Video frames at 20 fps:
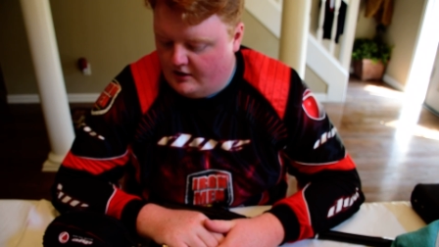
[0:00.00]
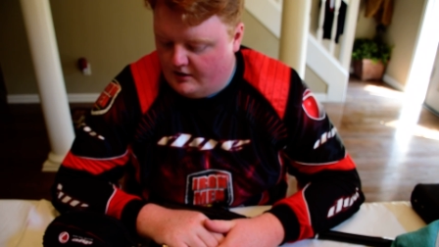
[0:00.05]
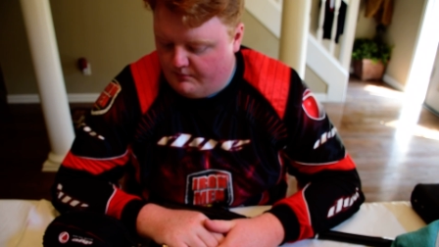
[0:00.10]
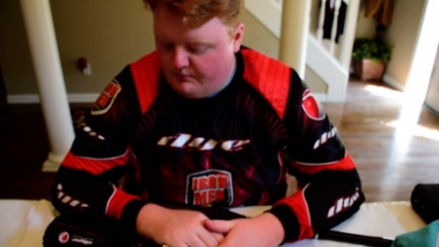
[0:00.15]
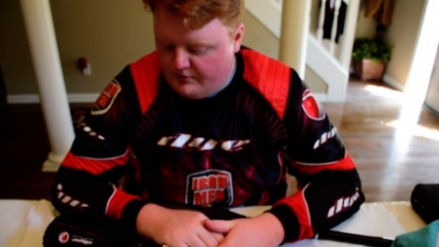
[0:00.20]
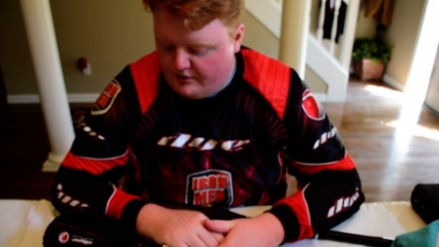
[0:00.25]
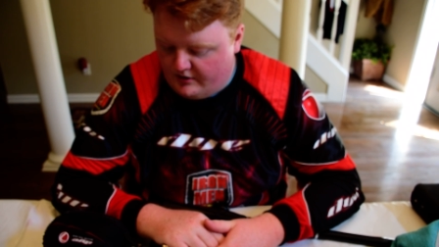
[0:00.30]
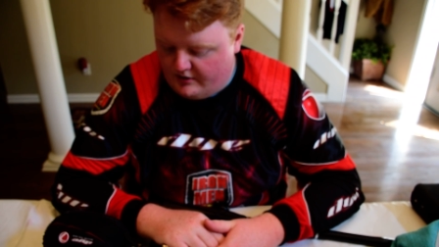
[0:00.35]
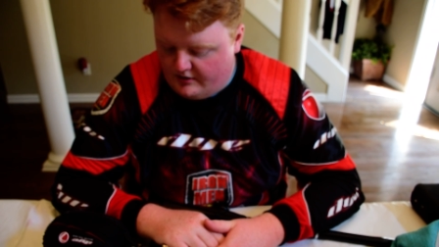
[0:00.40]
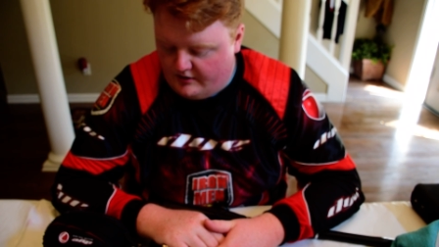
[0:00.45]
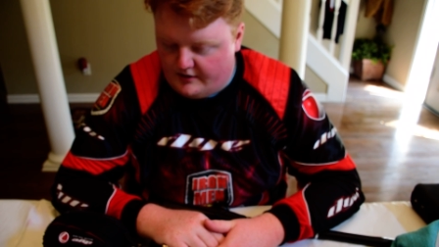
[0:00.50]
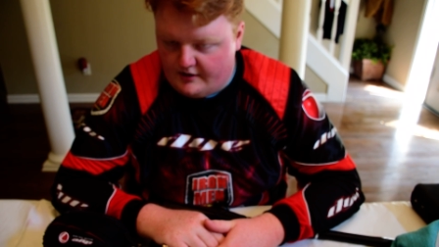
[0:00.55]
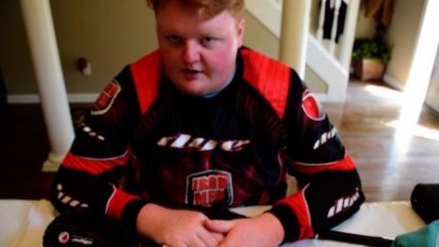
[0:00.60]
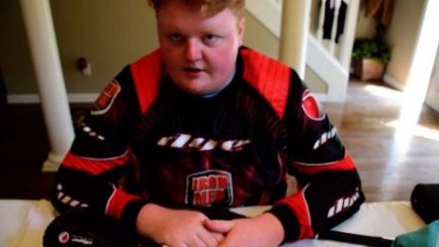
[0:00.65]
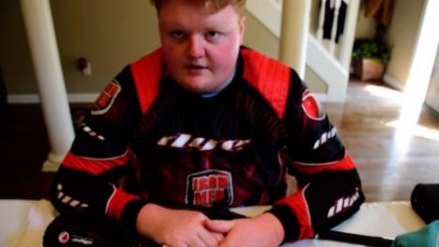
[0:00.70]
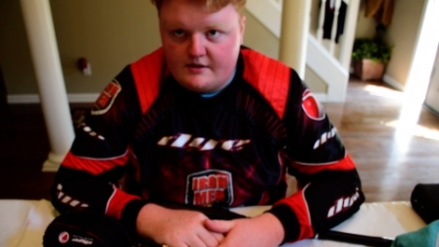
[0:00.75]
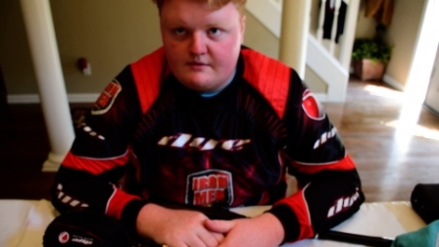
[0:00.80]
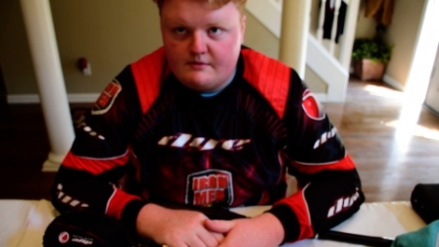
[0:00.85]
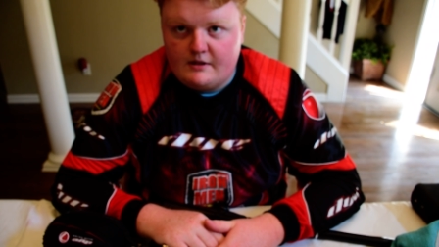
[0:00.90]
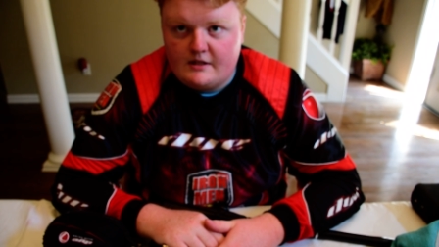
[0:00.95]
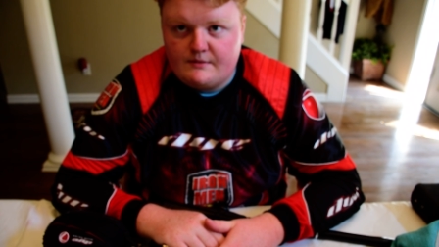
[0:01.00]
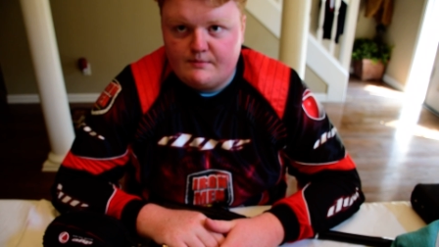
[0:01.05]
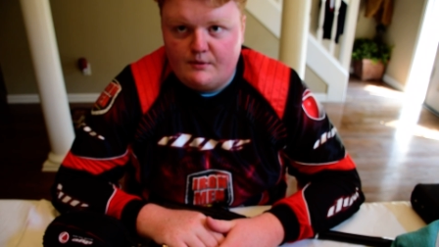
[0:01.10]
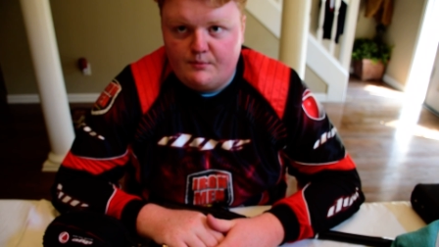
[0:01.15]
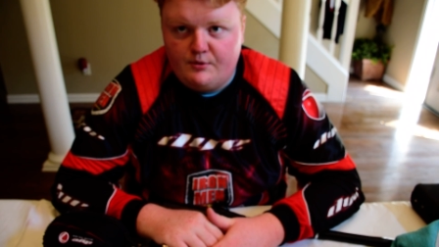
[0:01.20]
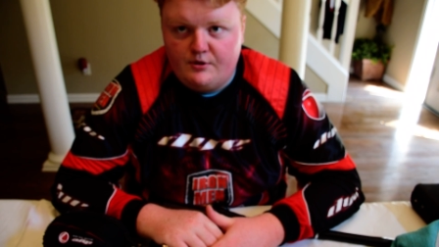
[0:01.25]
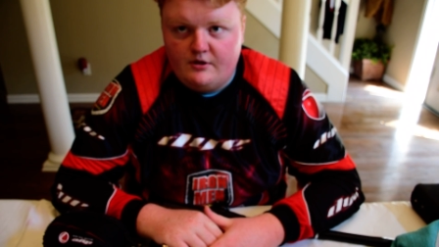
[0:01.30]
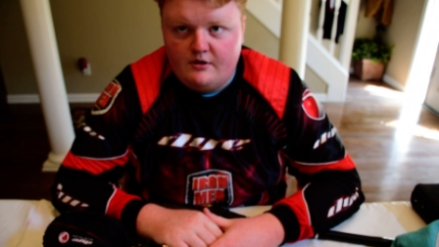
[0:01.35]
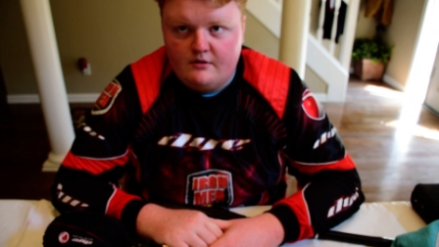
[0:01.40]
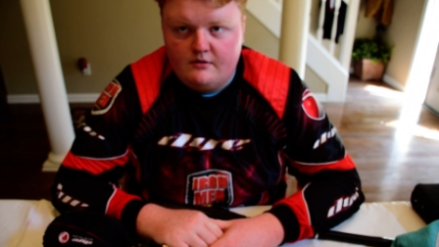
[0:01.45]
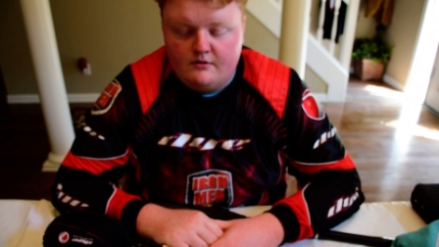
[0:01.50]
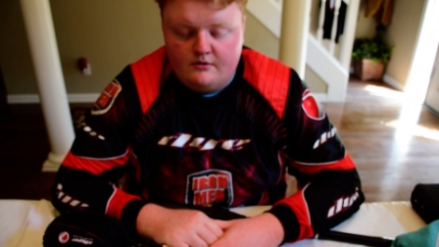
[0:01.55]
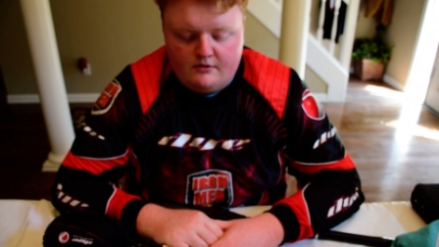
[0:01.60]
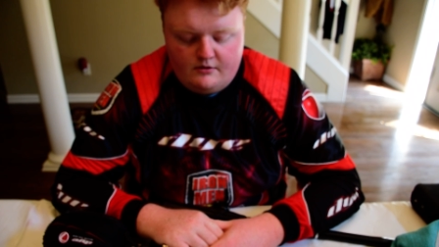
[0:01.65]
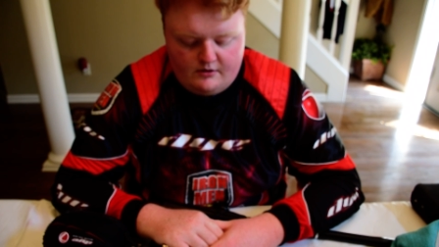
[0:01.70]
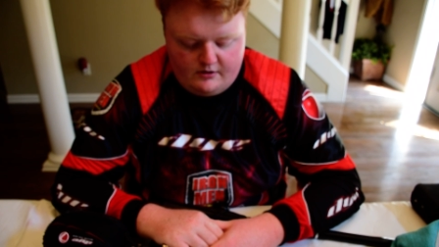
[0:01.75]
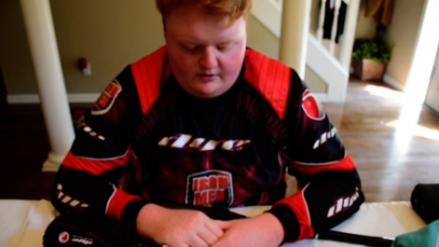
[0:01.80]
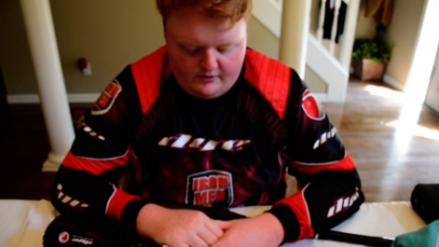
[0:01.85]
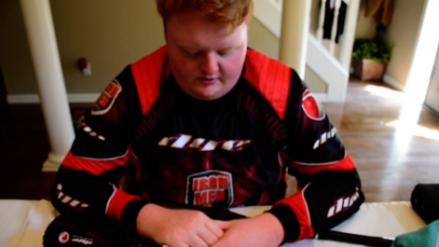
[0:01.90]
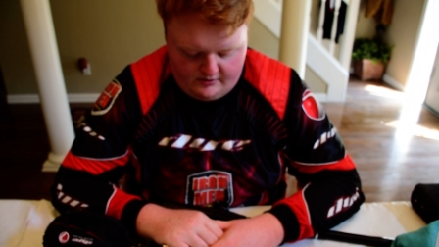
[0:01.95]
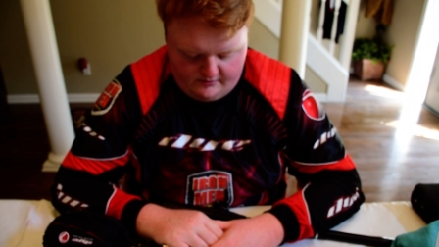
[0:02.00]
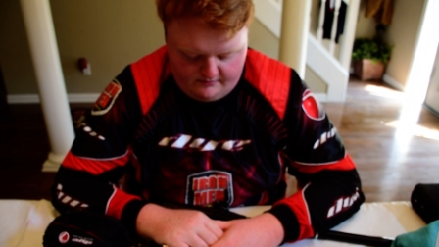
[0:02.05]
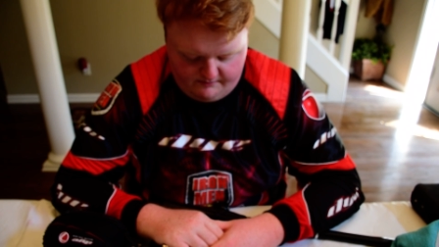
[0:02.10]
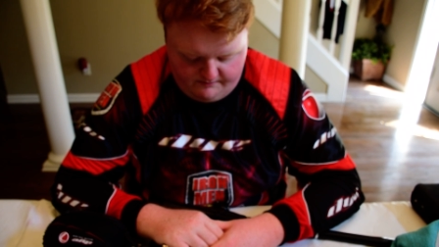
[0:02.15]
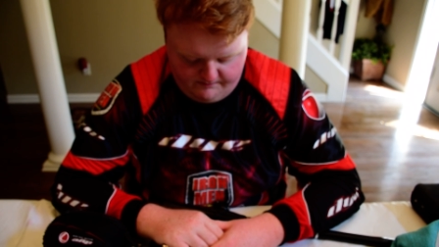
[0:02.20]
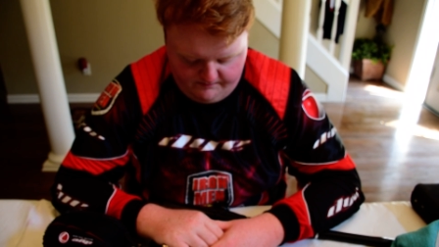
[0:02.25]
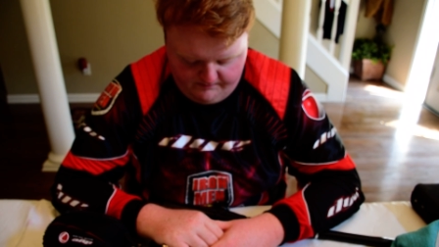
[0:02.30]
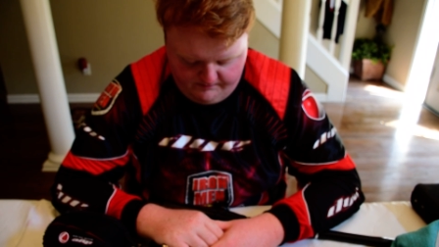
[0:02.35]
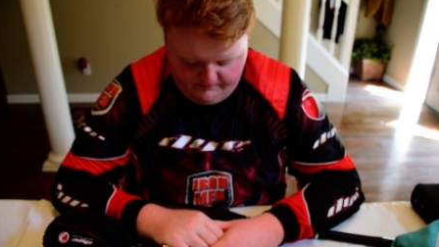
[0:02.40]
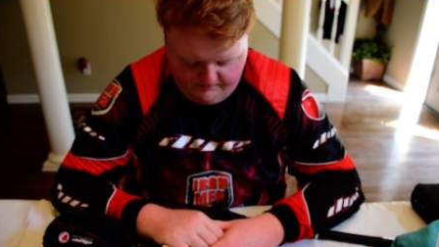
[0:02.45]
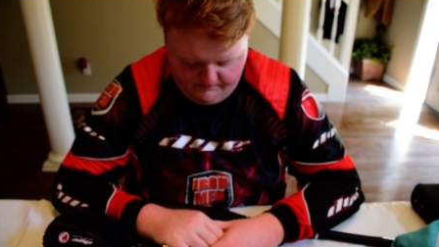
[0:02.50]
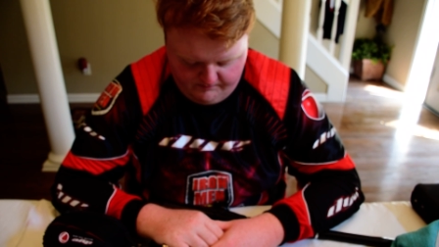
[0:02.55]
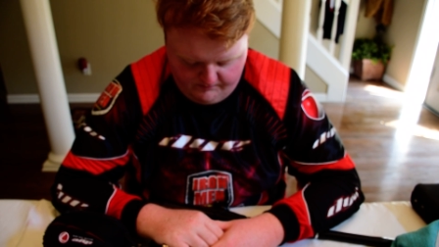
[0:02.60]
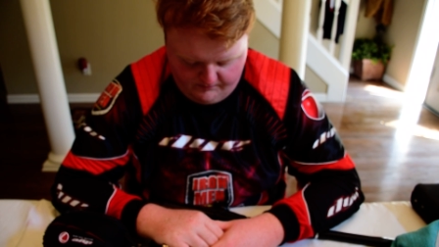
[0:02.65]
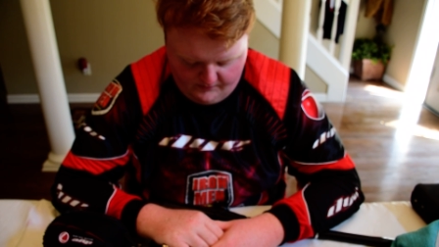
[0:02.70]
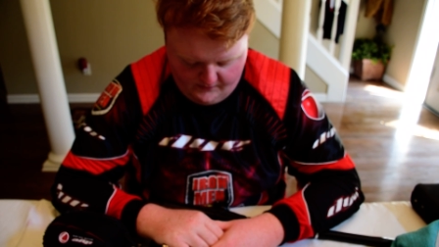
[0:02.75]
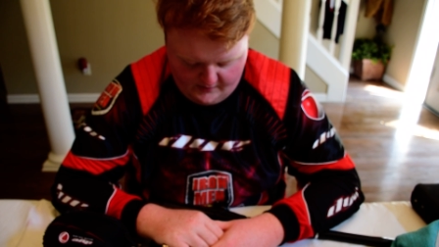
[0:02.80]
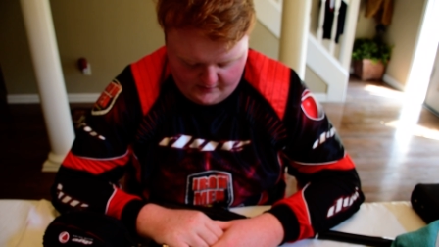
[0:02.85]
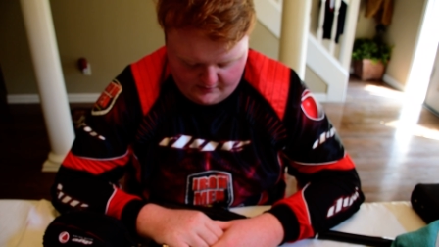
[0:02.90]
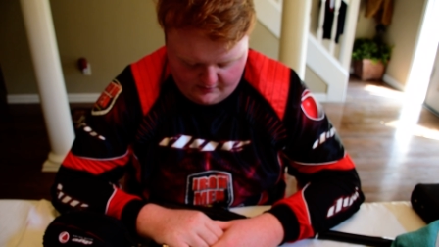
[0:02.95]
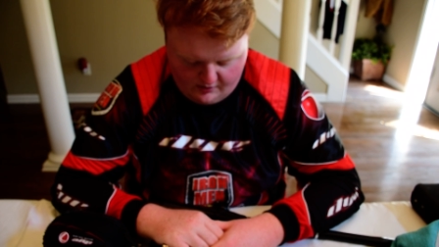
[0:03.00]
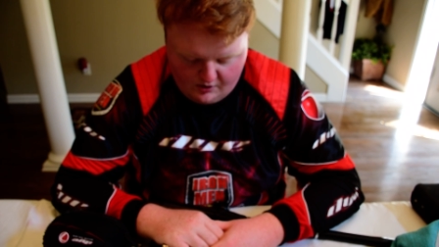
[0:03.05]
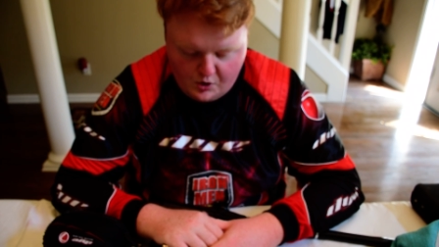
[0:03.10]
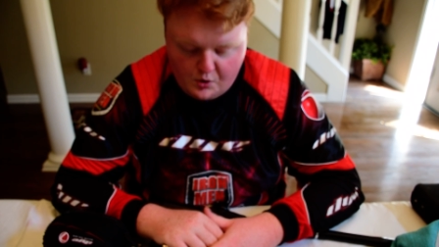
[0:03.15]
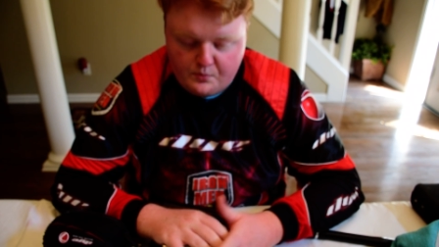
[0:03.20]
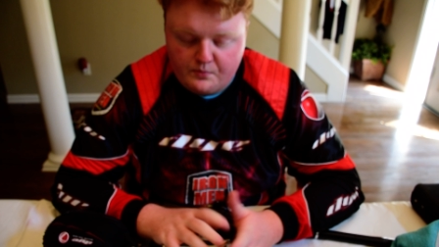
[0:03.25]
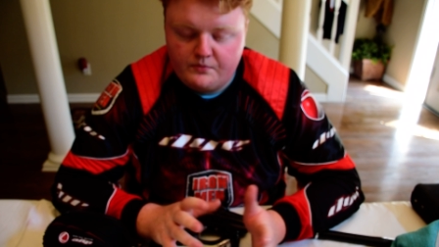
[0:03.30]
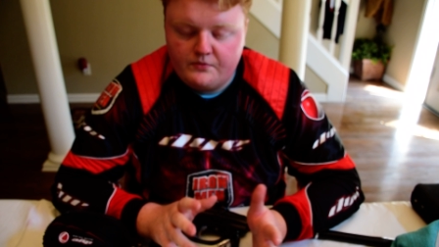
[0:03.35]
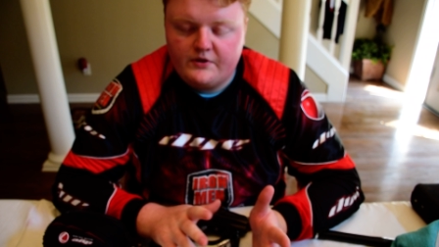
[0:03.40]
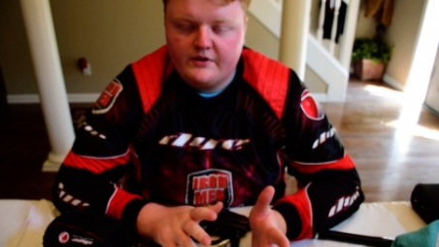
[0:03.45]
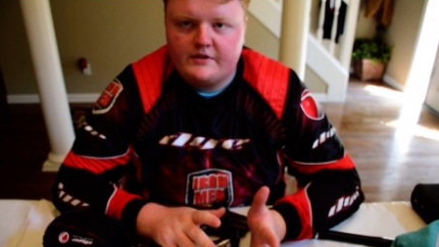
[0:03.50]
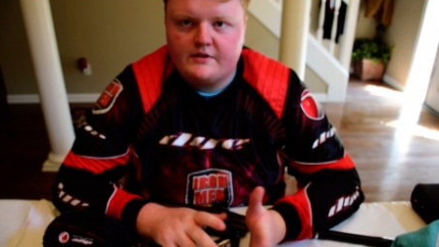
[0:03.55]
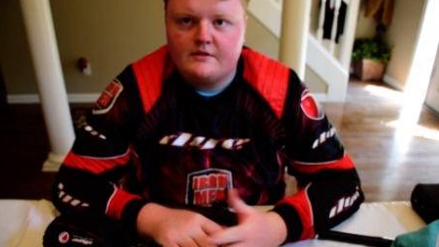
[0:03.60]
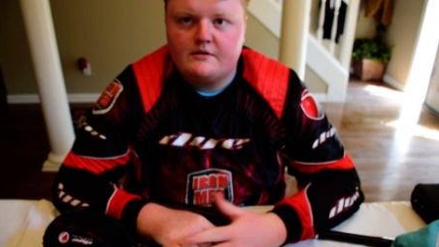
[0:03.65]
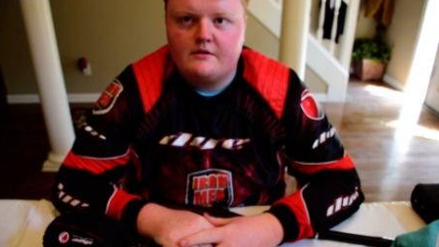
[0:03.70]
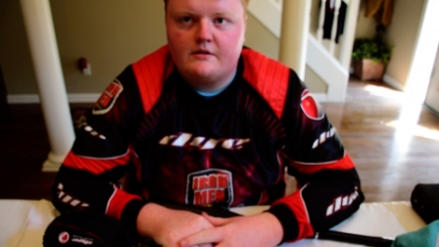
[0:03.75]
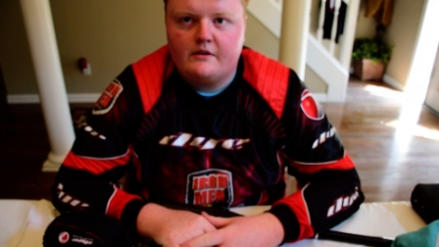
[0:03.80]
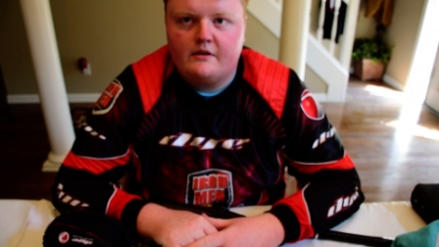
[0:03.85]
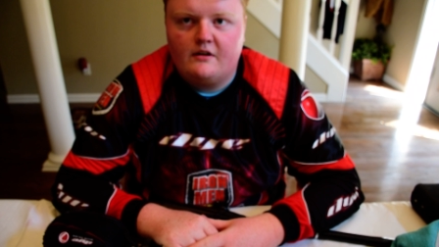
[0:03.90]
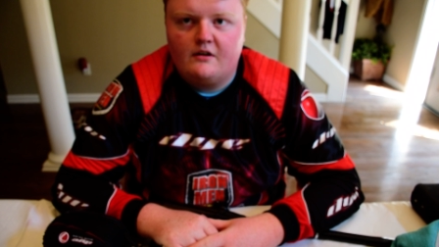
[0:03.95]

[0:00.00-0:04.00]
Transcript: But yeah, that's my Minion. So I hope this